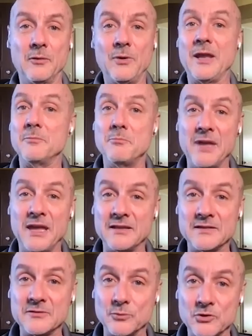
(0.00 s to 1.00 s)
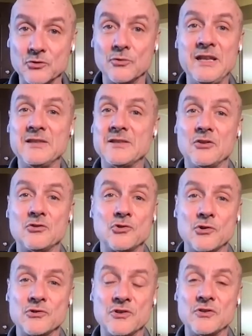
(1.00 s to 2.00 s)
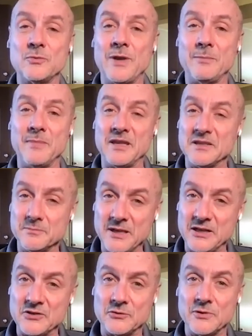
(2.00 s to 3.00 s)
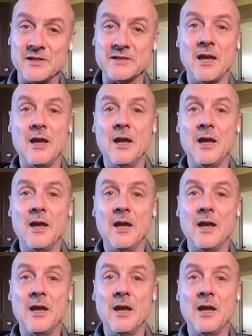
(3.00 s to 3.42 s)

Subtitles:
We had men's retreats at churches. We had men's ministries.